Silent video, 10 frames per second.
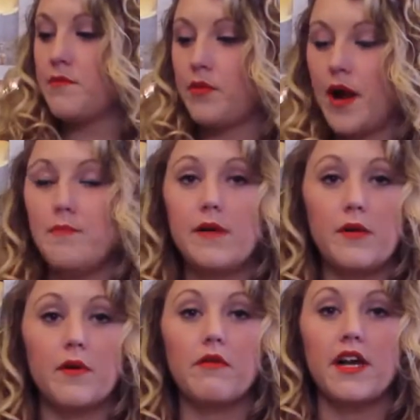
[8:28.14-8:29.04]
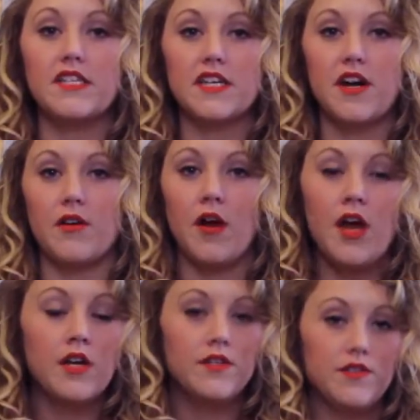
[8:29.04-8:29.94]
and prepped, and we're ready to go.
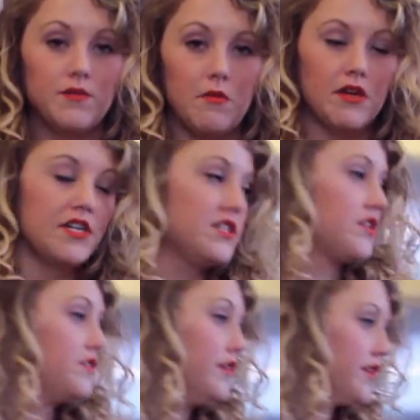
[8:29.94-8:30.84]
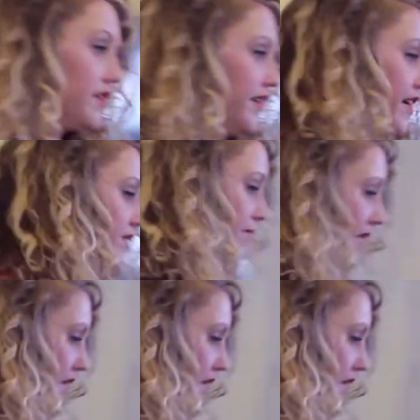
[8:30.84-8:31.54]
So what we're gonna do is we're